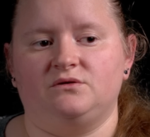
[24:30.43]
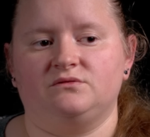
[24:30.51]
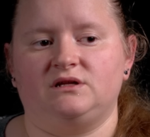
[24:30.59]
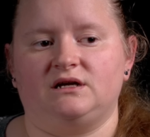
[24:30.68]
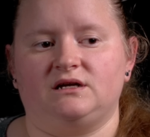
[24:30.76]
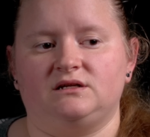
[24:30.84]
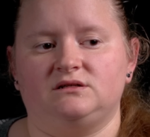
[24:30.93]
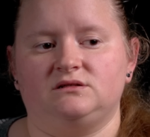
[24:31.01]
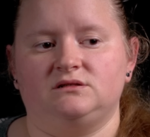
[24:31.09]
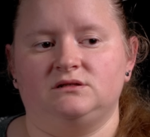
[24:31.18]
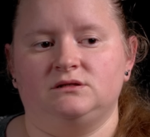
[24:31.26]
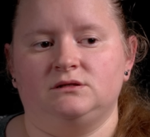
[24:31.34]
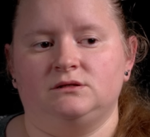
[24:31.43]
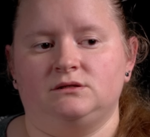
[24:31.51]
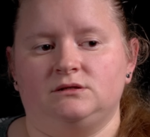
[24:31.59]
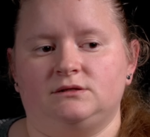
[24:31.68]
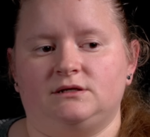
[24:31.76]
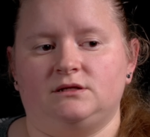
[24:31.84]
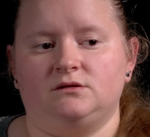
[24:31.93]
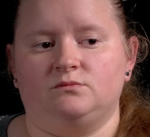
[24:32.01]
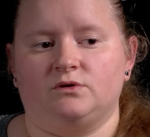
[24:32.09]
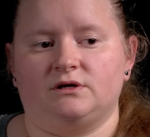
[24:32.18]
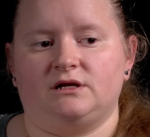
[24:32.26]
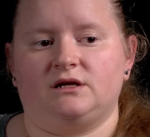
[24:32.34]
know that in the
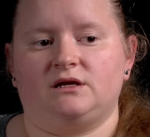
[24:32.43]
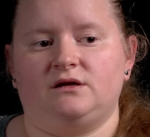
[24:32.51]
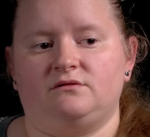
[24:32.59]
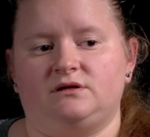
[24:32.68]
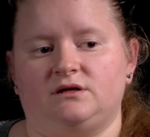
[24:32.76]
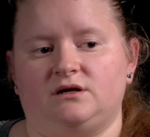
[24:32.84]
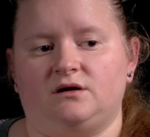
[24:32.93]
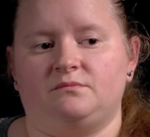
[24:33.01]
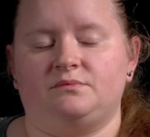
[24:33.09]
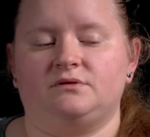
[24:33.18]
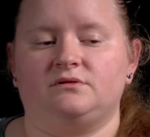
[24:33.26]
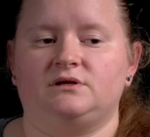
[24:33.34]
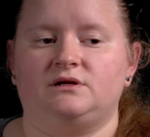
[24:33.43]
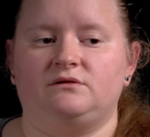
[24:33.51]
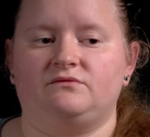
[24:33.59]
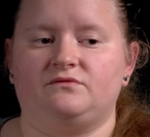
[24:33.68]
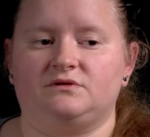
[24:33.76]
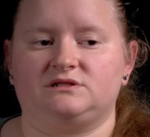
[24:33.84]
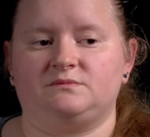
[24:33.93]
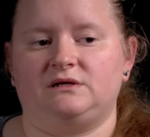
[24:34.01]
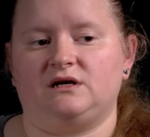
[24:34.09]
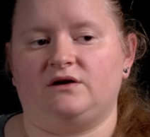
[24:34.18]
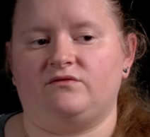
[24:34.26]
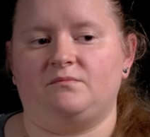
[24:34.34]
morning he would get up. He would force me
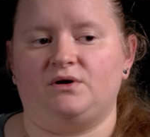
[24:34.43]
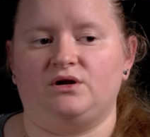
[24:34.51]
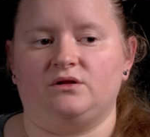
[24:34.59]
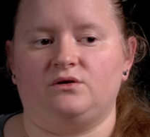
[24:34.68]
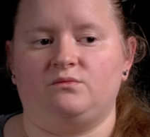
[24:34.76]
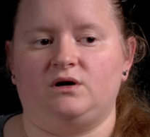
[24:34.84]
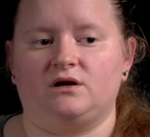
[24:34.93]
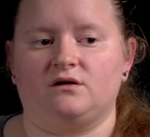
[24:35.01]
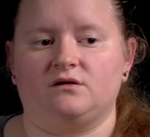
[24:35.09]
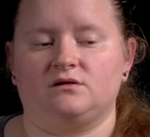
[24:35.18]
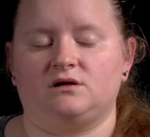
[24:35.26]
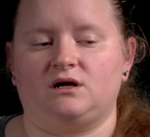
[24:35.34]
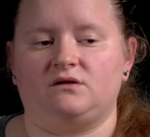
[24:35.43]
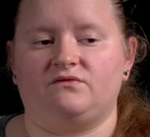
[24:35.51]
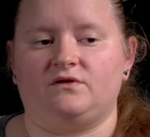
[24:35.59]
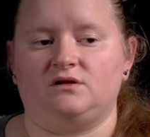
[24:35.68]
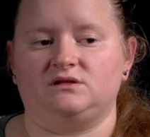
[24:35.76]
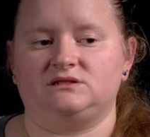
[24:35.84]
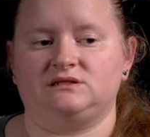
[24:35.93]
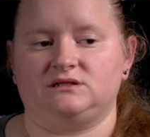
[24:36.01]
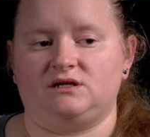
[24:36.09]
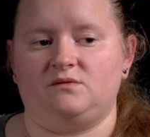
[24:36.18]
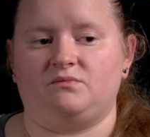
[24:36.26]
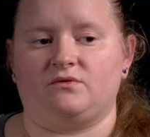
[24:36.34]
to have a bottle of water. I'd fall
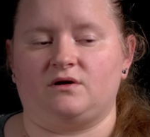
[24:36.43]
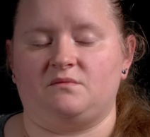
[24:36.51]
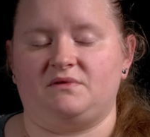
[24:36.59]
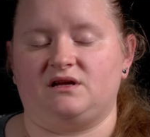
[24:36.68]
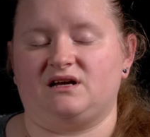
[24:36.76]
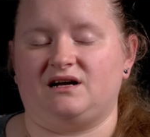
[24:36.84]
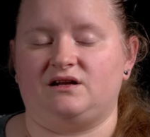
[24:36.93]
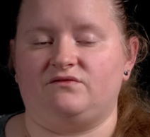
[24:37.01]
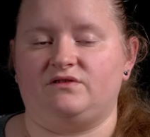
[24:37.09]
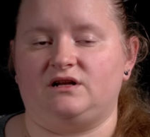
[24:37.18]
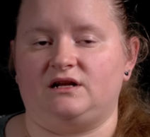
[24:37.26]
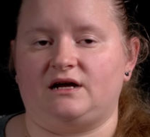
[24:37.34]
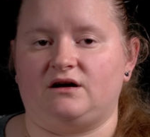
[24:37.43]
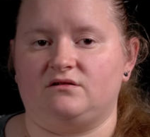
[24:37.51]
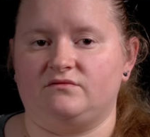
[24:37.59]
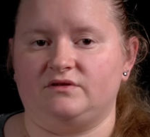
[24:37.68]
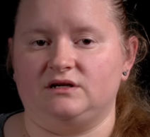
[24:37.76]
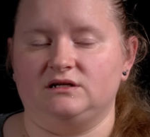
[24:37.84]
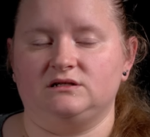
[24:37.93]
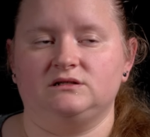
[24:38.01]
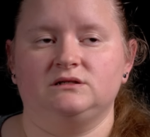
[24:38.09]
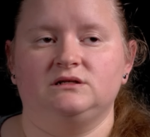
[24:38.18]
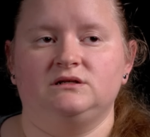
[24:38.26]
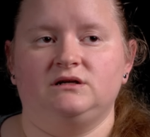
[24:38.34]
asleep or I'd be kind of in and out of it.
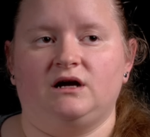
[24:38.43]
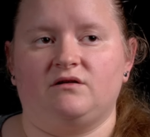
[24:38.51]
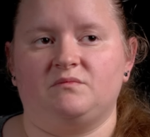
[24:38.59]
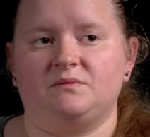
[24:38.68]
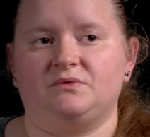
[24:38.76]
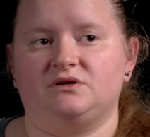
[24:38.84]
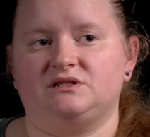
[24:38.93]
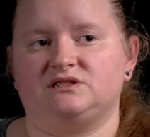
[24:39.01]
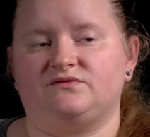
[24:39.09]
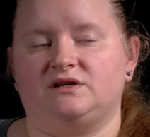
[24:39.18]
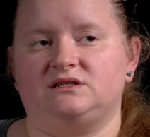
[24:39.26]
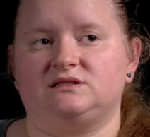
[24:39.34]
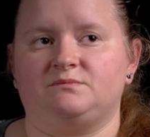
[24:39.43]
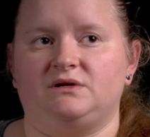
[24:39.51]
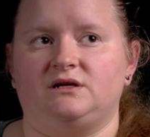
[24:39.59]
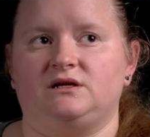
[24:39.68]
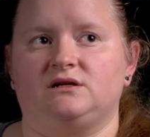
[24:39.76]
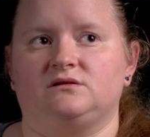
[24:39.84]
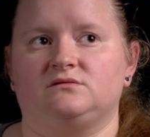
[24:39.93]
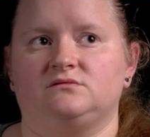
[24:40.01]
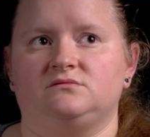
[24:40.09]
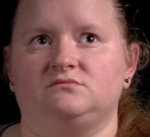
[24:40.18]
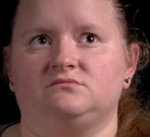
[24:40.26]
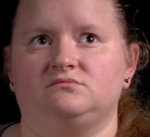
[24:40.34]
I remember his face being
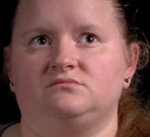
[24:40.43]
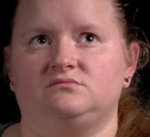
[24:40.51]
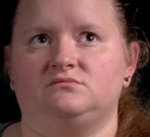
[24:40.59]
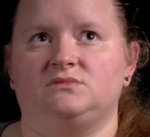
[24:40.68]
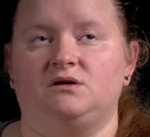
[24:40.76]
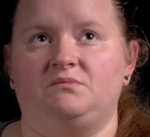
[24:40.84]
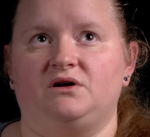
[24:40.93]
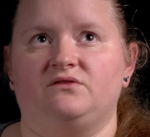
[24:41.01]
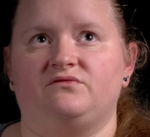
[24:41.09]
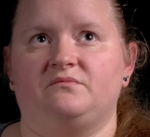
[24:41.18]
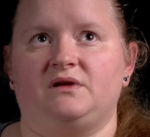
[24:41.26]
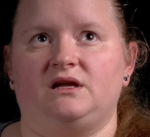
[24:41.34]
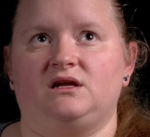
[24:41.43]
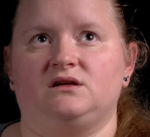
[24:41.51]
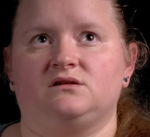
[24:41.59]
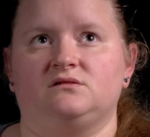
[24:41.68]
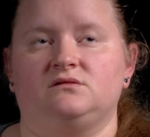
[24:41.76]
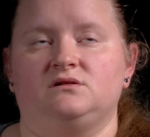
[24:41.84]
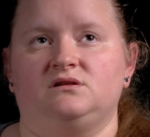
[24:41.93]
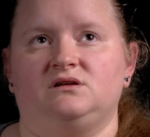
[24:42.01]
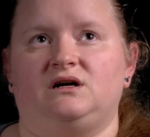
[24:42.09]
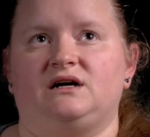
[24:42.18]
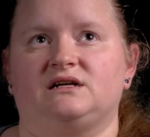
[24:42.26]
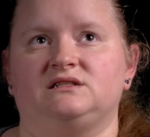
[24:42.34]
above me.
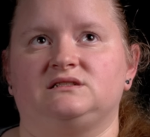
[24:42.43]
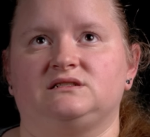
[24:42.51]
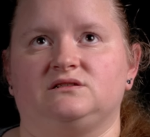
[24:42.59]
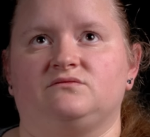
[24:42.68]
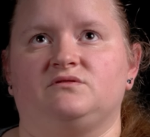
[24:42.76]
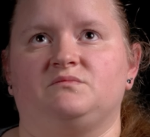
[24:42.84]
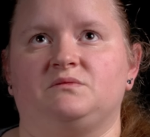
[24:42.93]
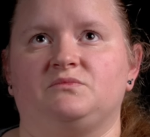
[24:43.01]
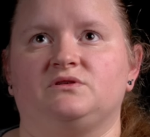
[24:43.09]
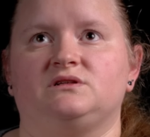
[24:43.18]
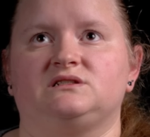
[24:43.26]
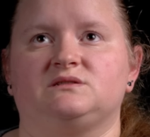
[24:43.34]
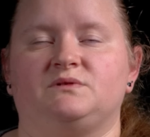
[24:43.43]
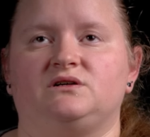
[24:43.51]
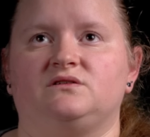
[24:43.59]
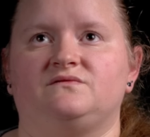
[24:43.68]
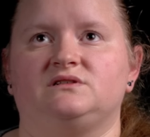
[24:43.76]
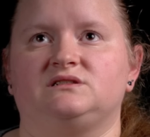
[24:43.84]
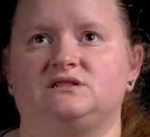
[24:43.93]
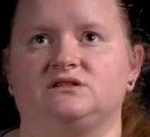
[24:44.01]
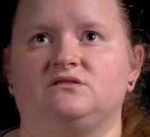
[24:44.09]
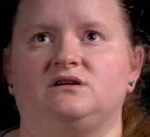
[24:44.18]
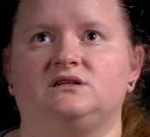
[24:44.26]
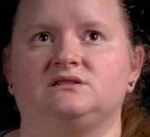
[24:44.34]
I can still remember the smell of the
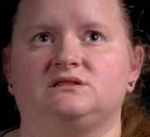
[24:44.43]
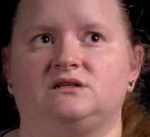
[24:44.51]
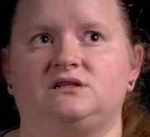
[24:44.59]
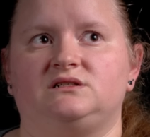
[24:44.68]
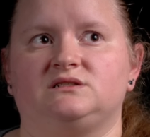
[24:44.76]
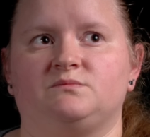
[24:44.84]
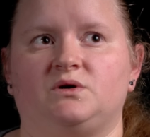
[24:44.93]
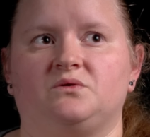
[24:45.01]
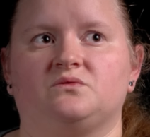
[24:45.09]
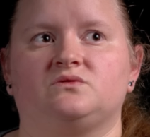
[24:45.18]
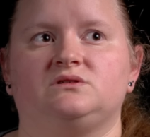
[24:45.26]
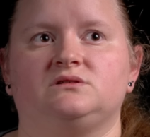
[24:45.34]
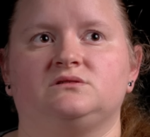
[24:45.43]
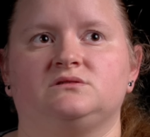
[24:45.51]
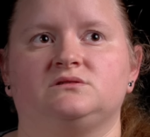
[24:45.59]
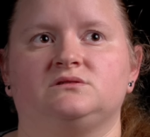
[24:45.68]
cigarettes that he smoked.